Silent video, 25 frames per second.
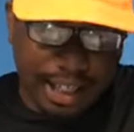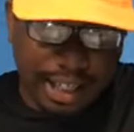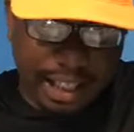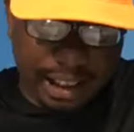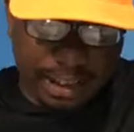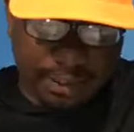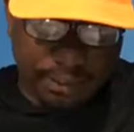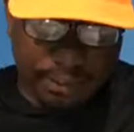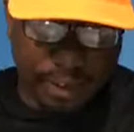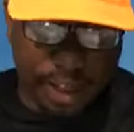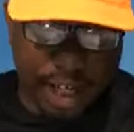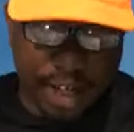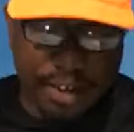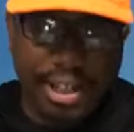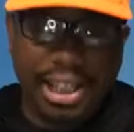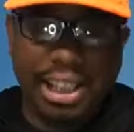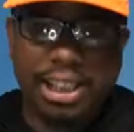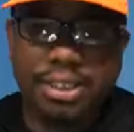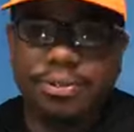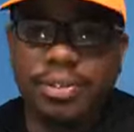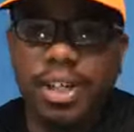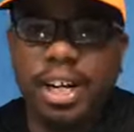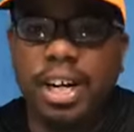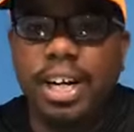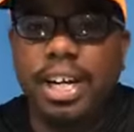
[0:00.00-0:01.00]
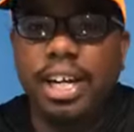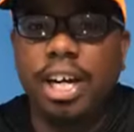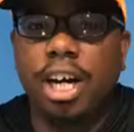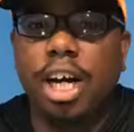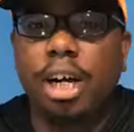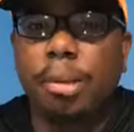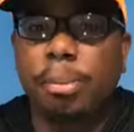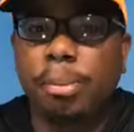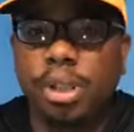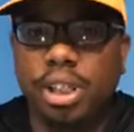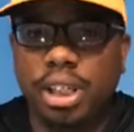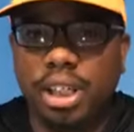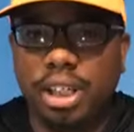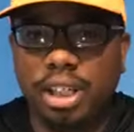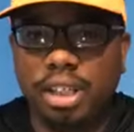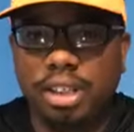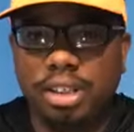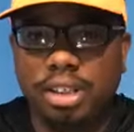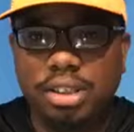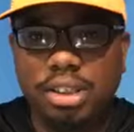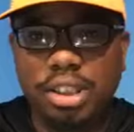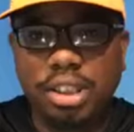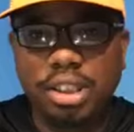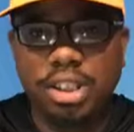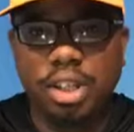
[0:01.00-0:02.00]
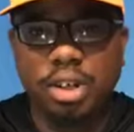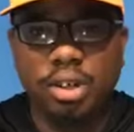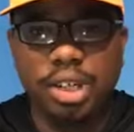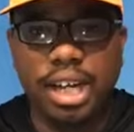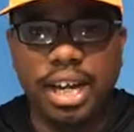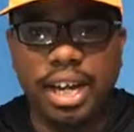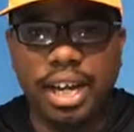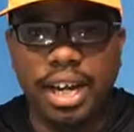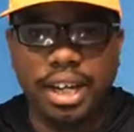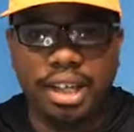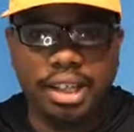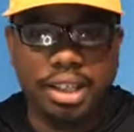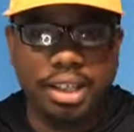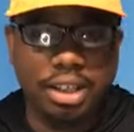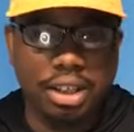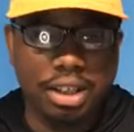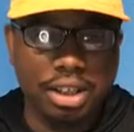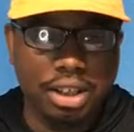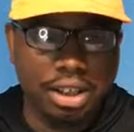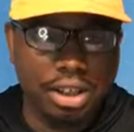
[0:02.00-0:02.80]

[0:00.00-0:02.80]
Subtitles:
It's very humbling to know that